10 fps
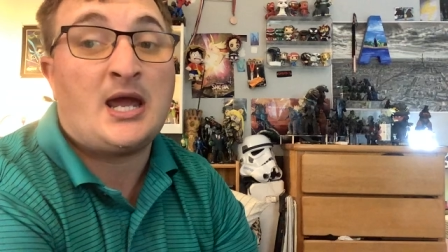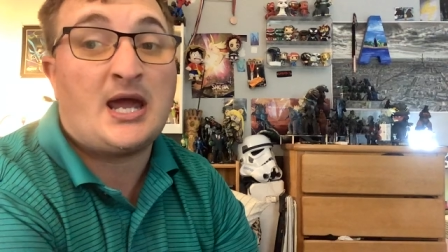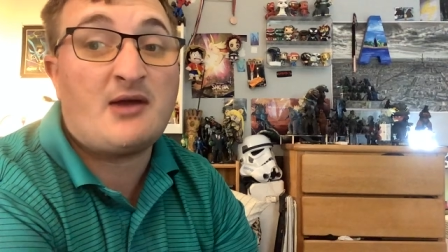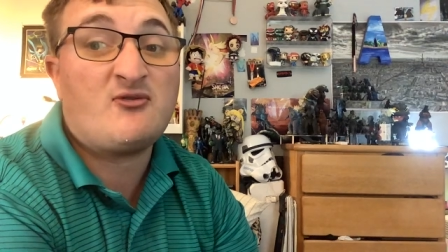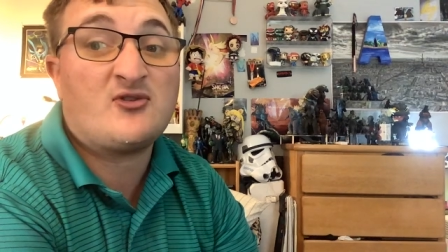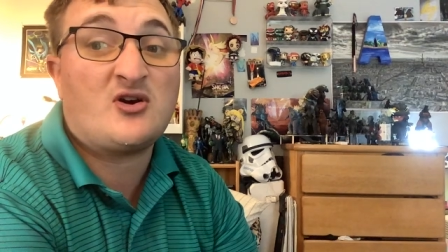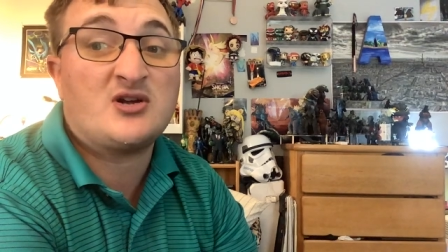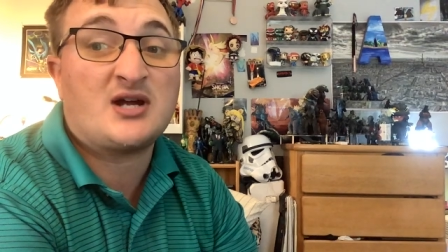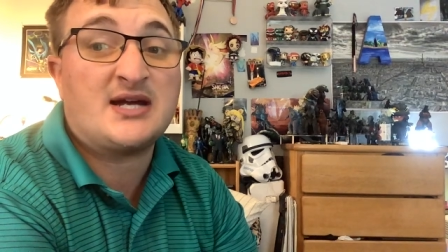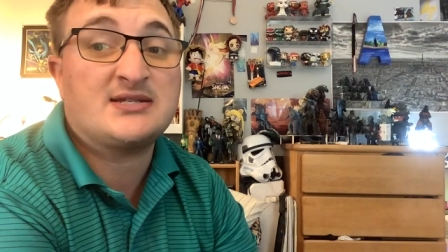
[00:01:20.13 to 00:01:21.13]
And if you're
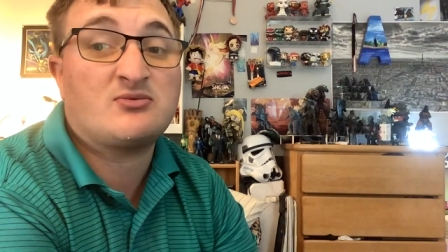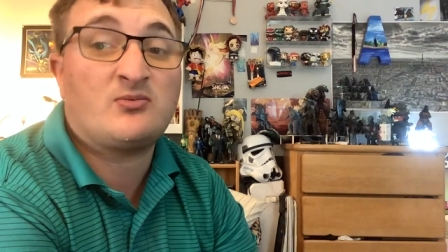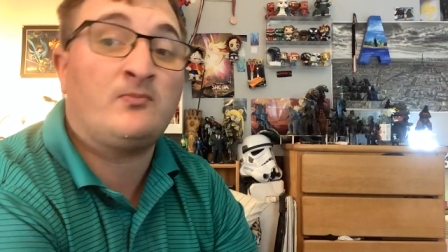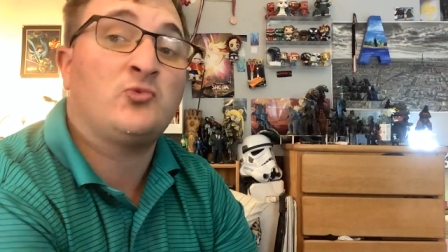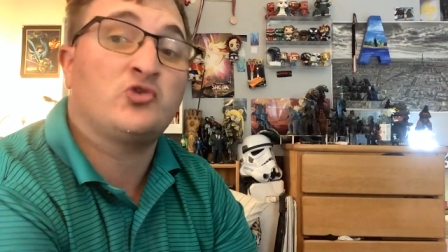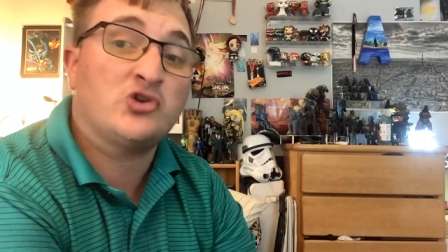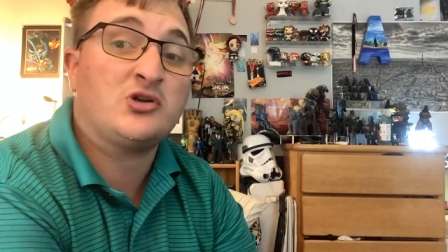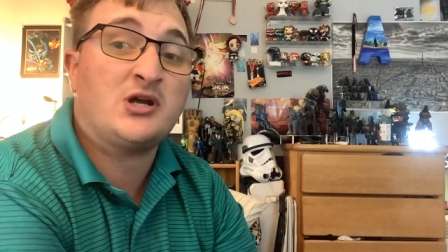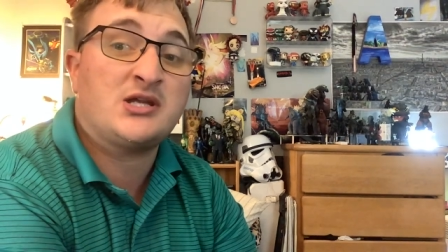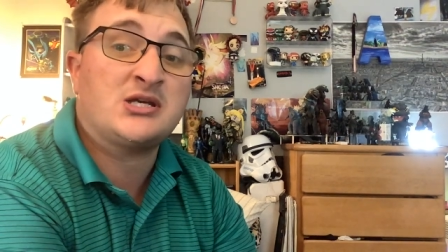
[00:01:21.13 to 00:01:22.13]
going, guys, just
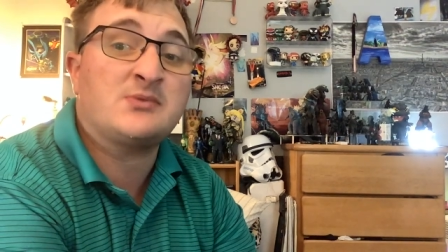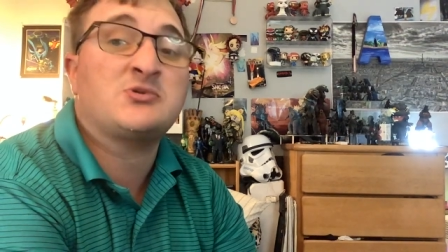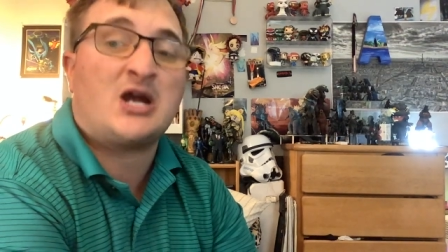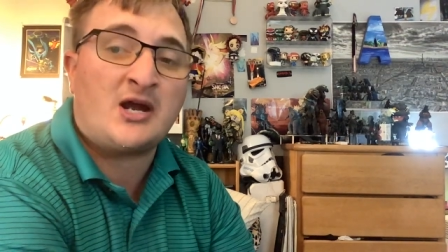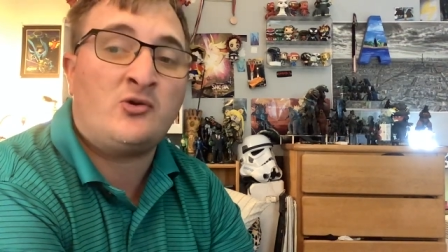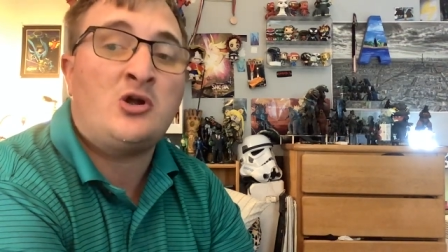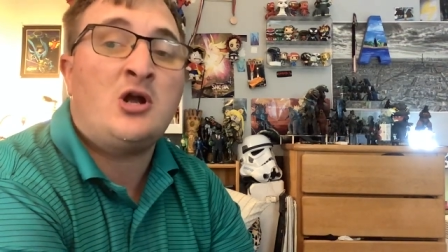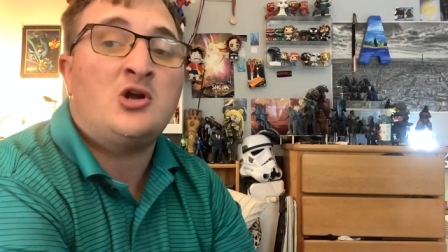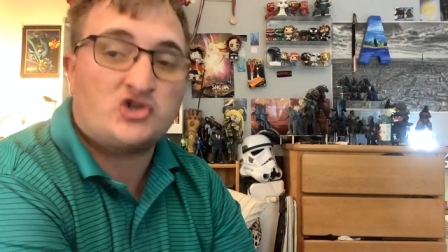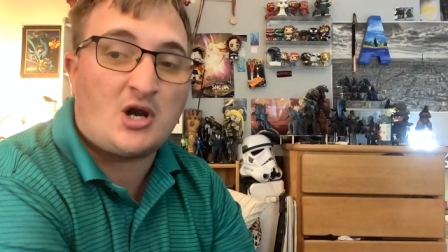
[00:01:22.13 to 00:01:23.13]
go ahead and check out
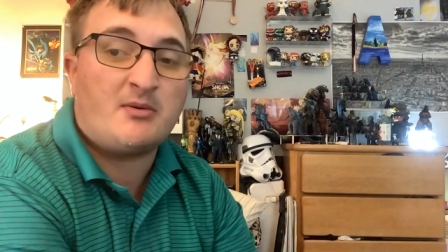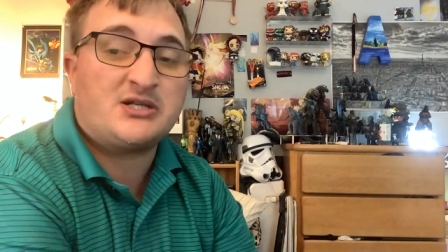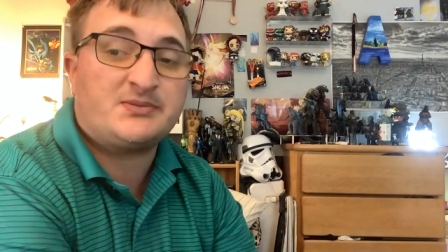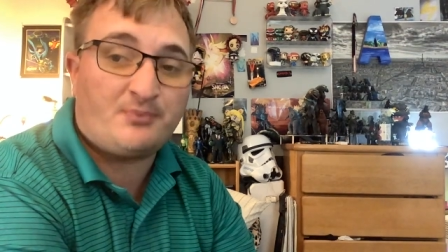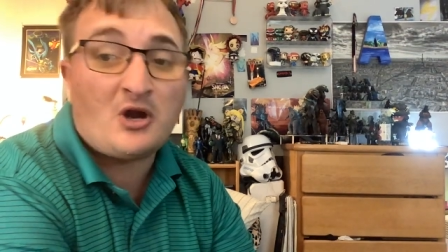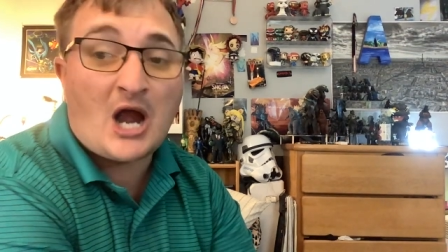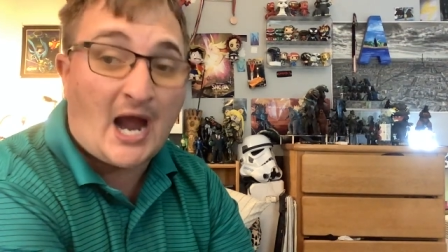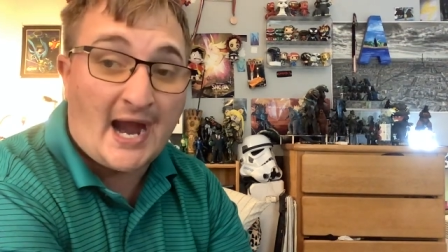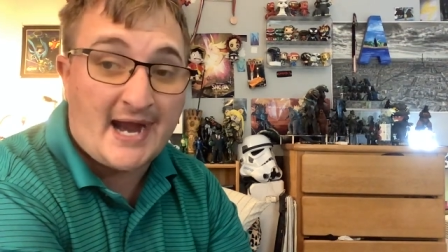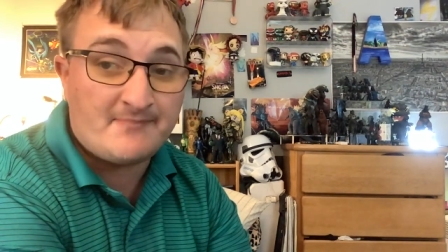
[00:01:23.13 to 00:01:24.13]
Shamus
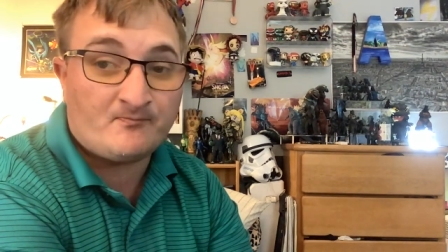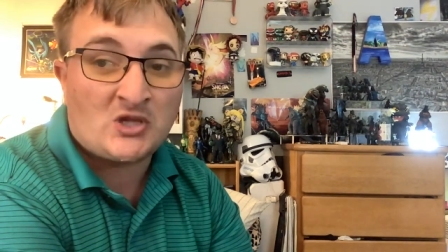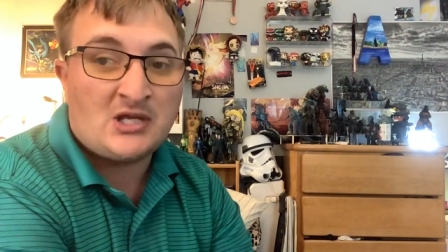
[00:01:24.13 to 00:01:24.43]
Prime.